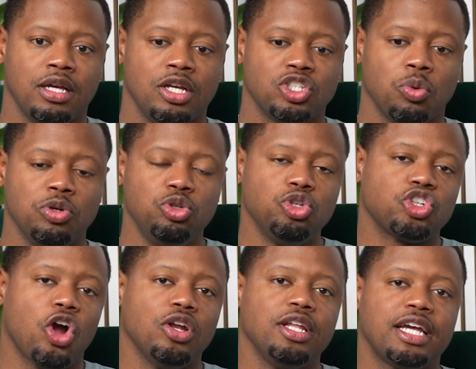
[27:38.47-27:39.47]
So when you
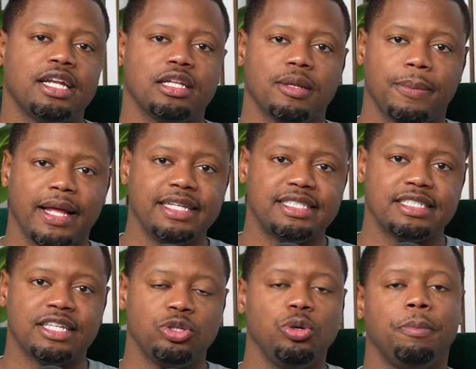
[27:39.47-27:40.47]
start looking at other
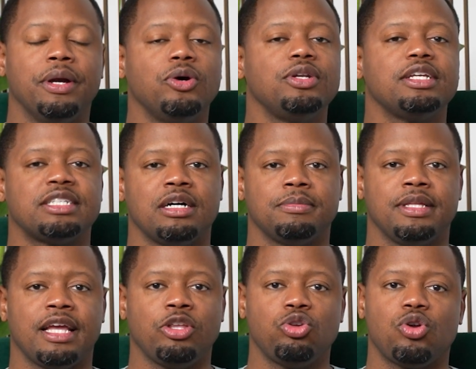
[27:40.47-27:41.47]
places and you're building
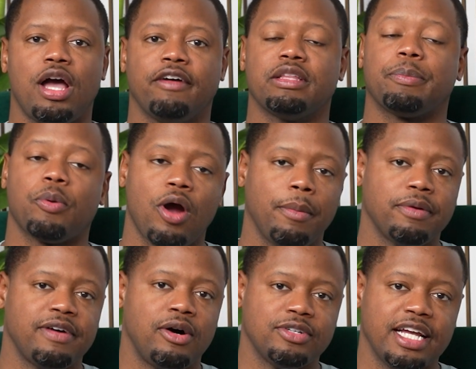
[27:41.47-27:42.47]
something and you don't have the proper
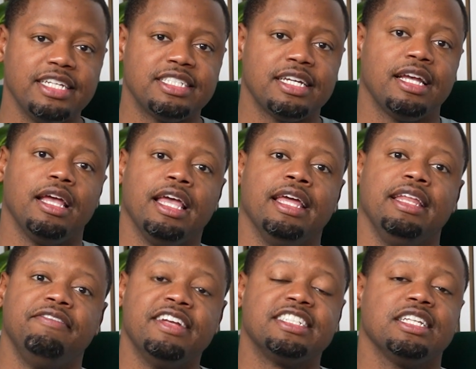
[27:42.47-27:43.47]
foundation, it
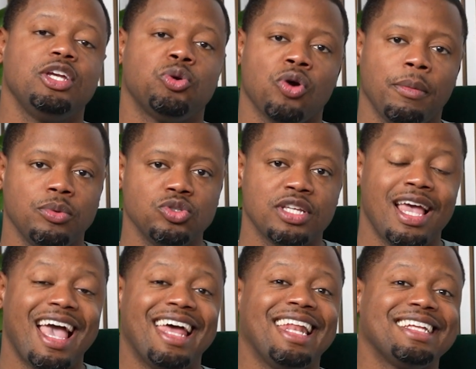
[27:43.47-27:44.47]
eventually crumbles.
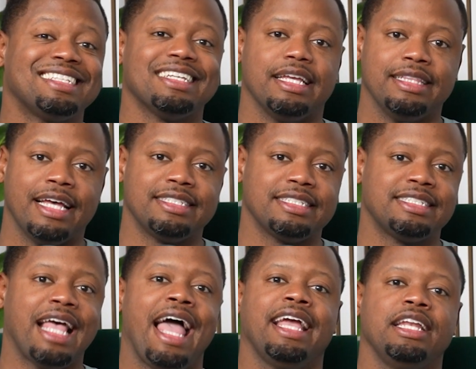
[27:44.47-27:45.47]
And that's
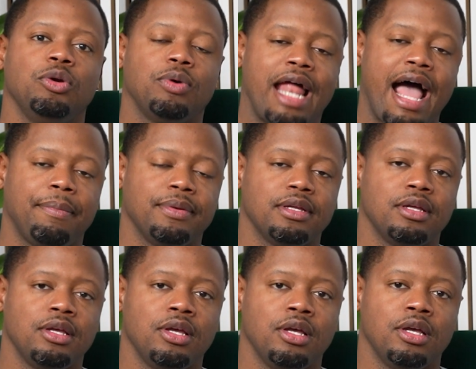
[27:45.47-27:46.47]
exactly what happened.
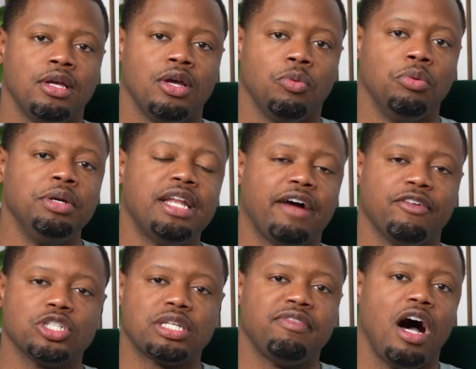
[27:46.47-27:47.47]
When we
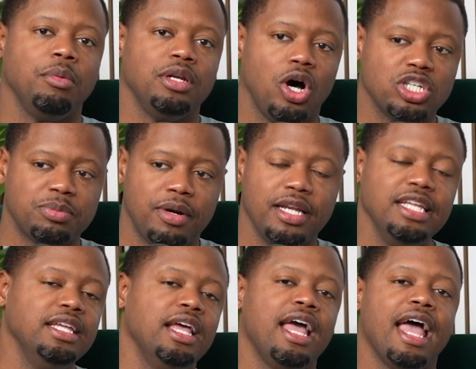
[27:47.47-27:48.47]
diversified, we lost
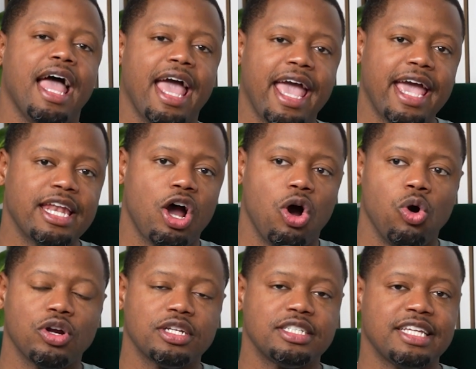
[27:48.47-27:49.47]
money and our
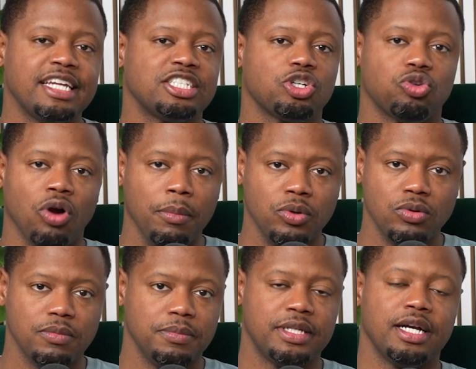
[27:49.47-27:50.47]
organization
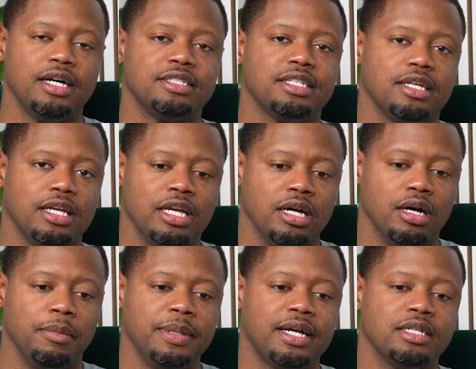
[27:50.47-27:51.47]
crumbled because
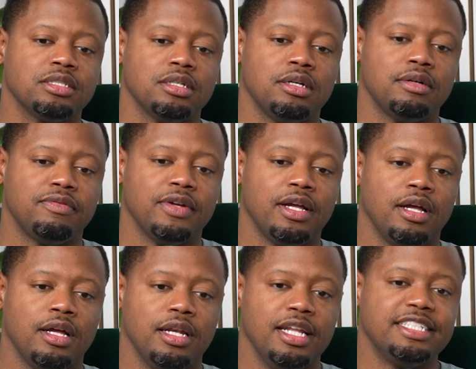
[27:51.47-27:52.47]
of
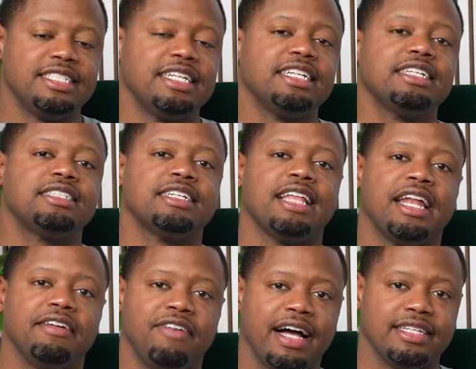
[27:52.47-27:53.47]
listening to that
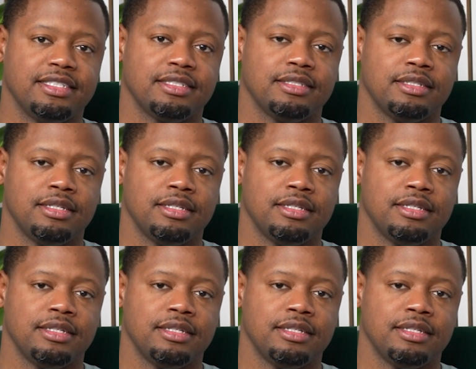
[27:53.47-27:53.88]
advice.